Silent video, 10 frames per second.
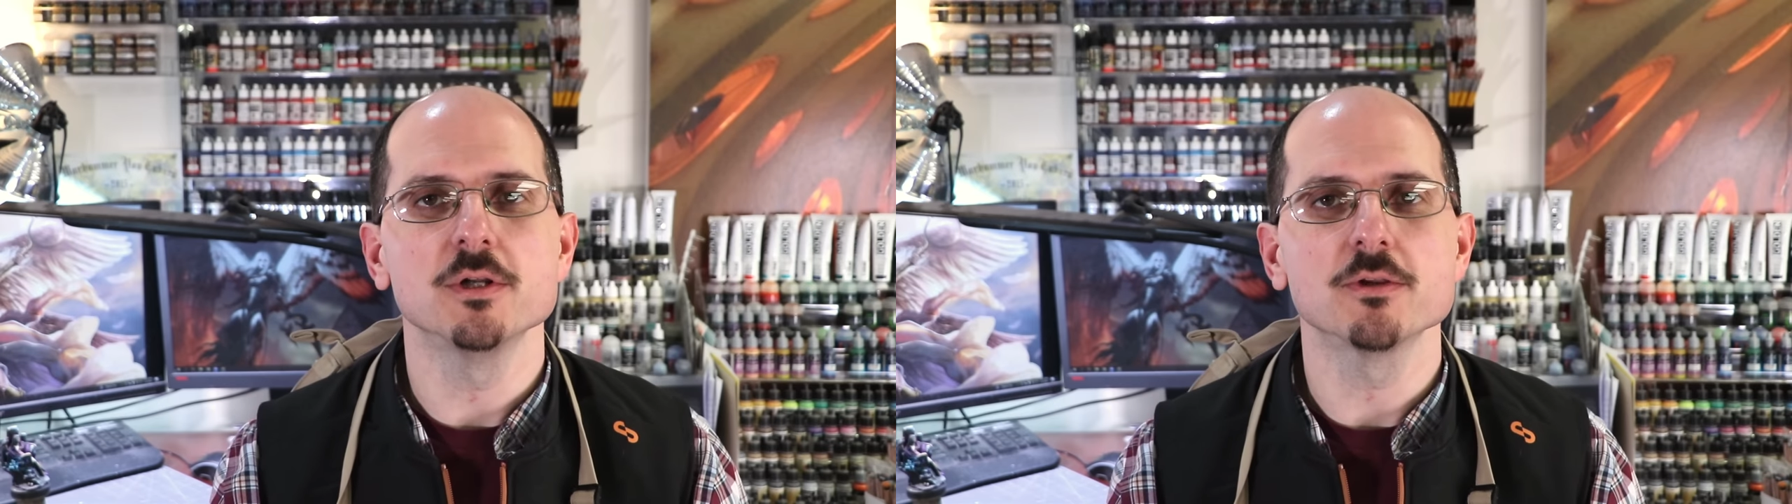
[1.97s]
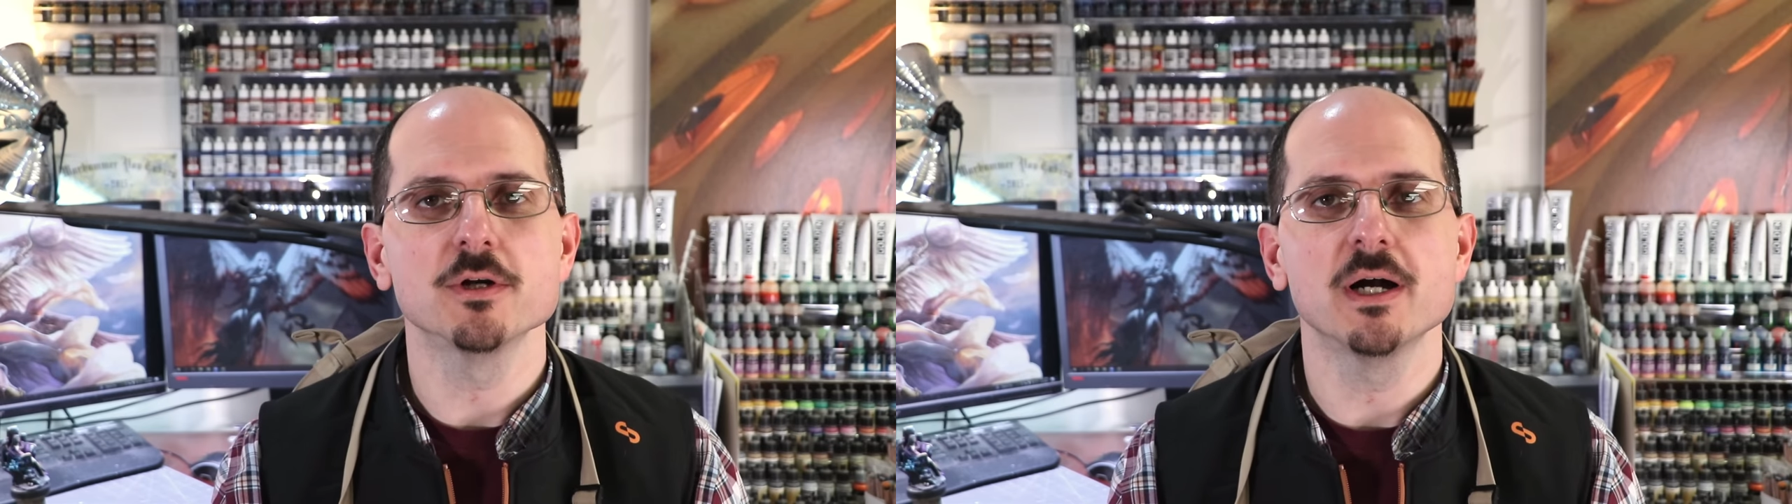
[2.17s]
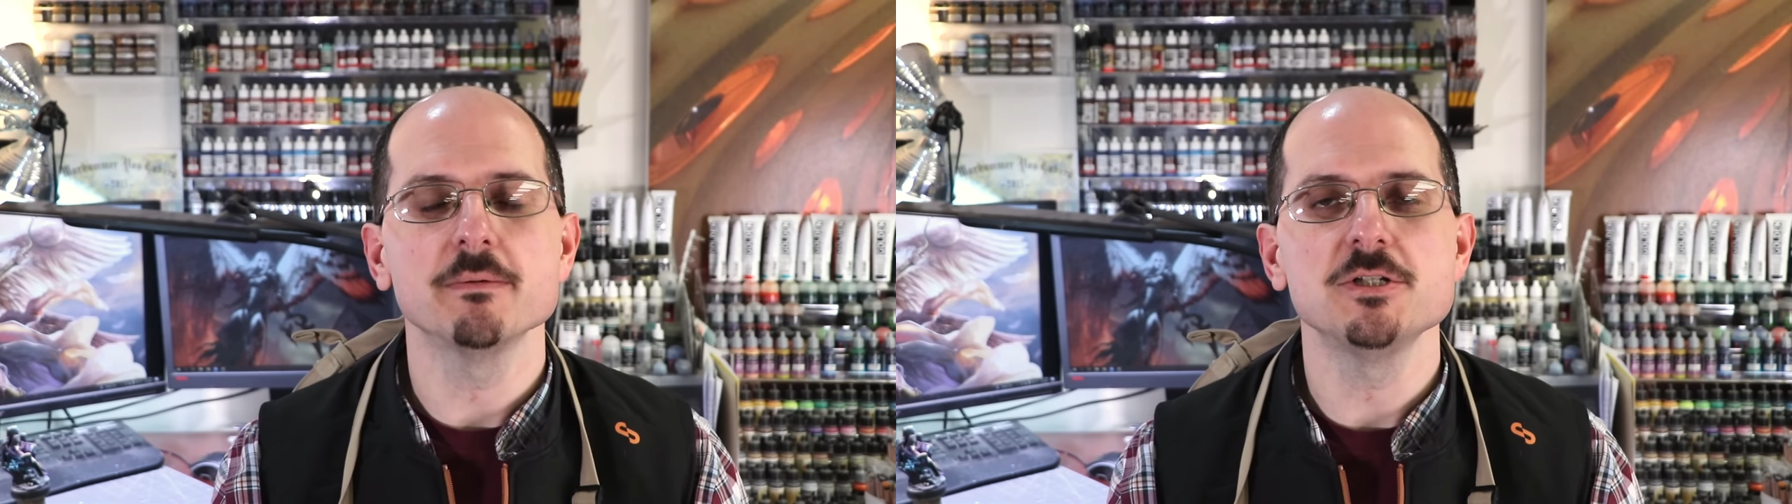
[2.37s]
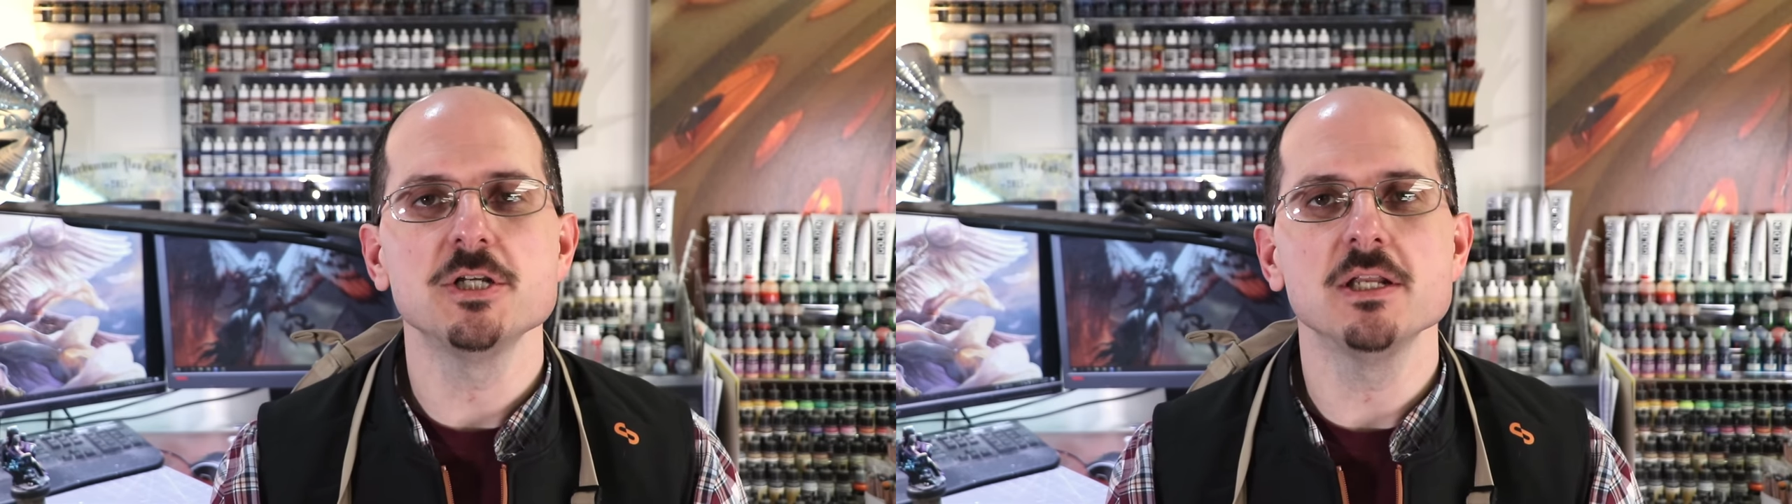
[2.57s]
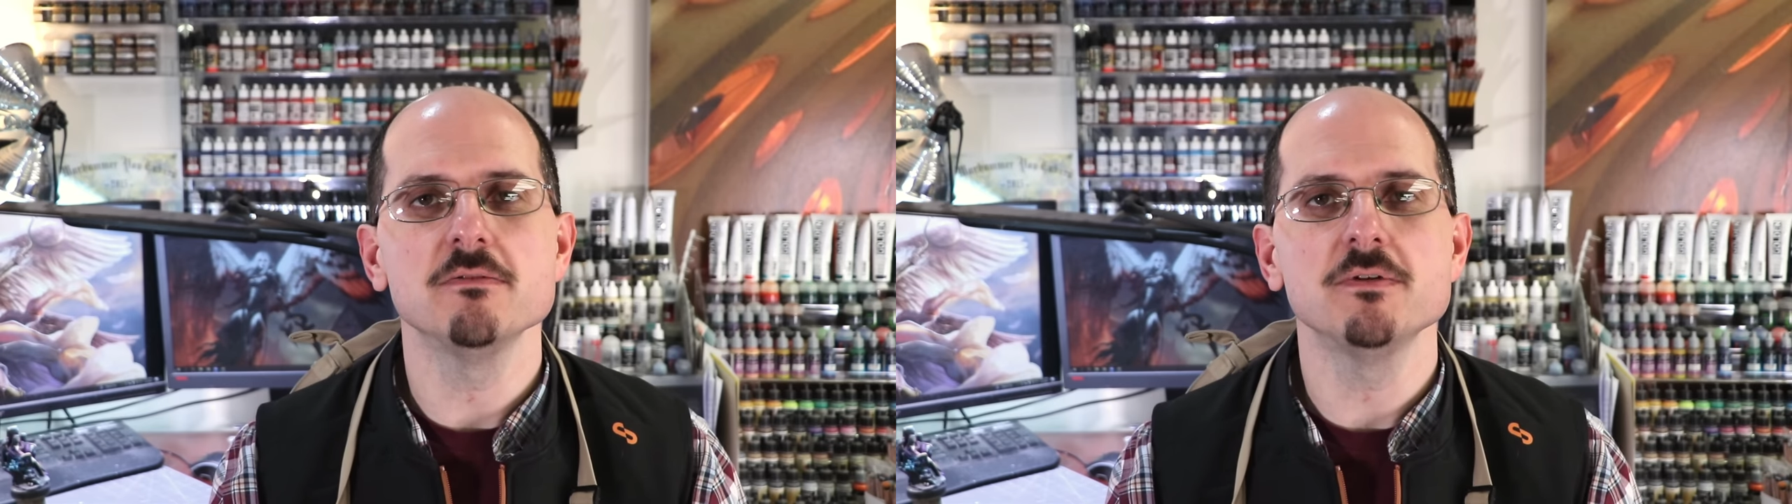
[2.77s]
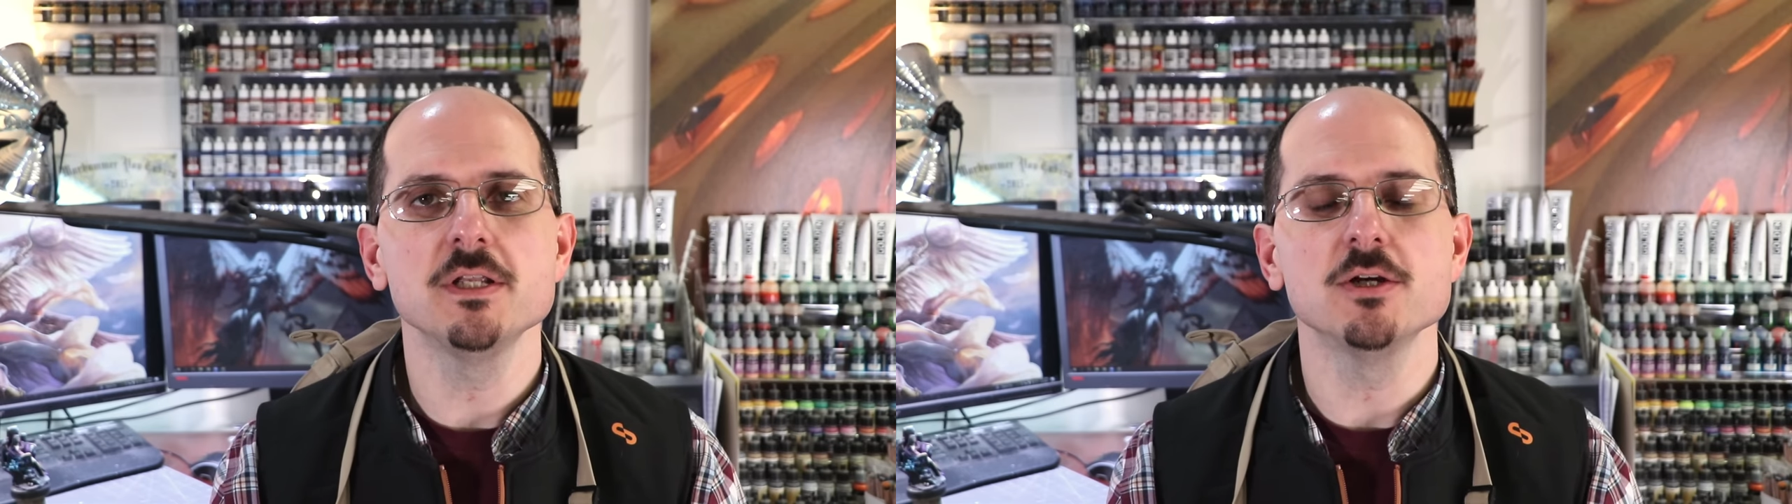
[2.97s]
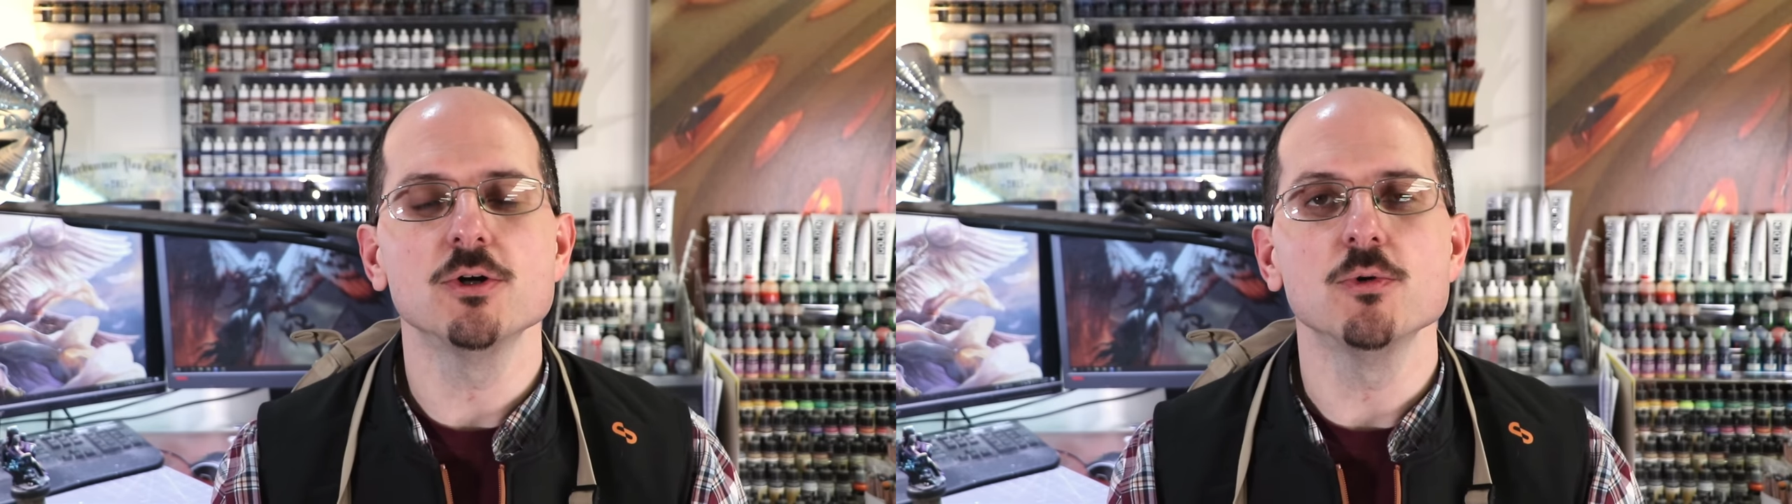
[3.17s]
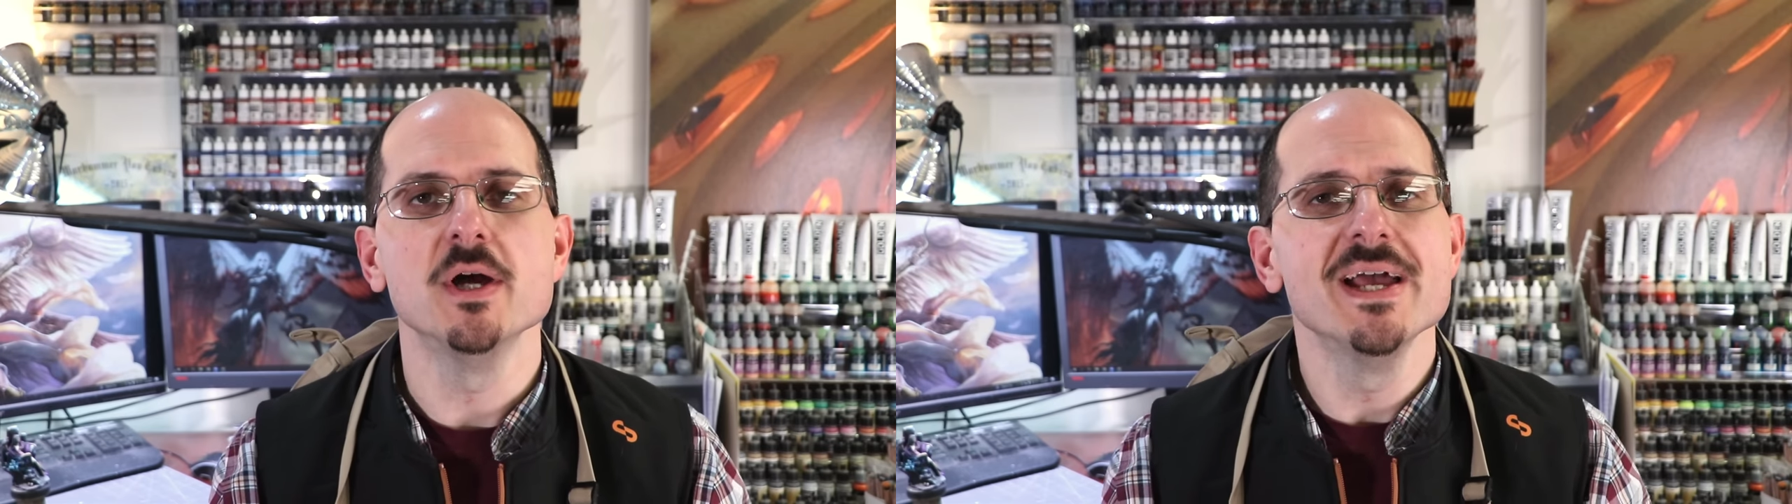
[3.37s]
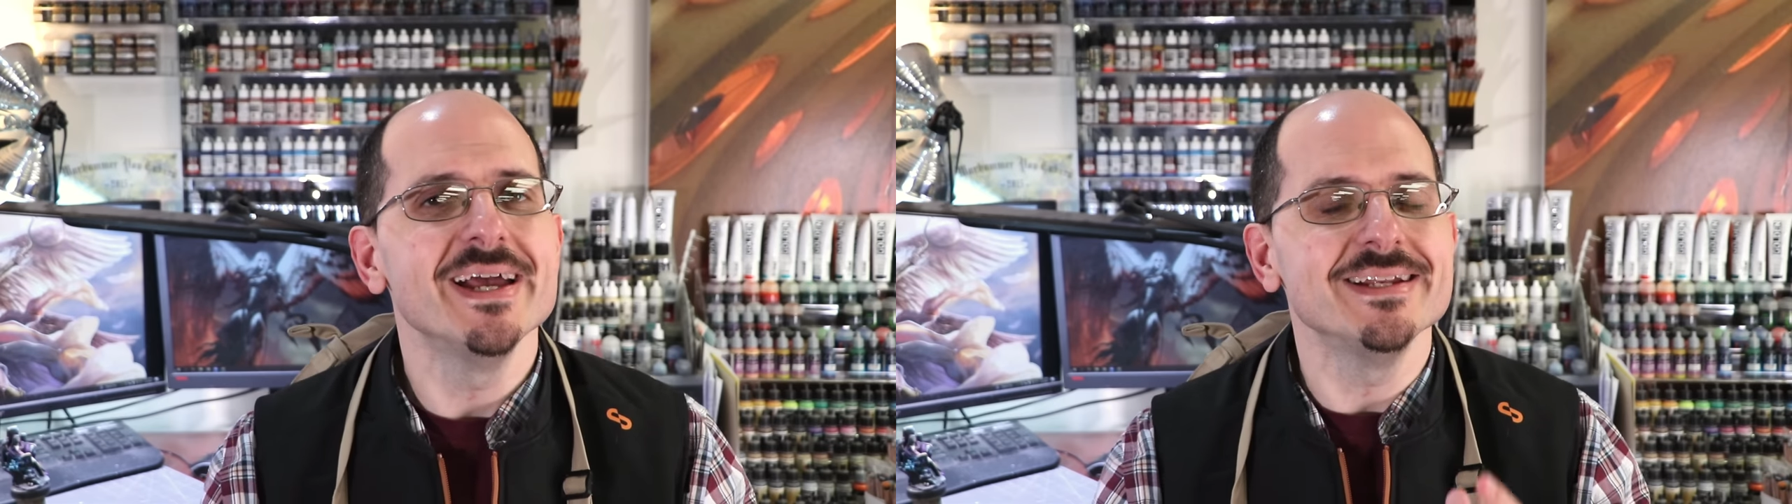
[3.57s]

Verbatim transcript: another Hobby Cheating video,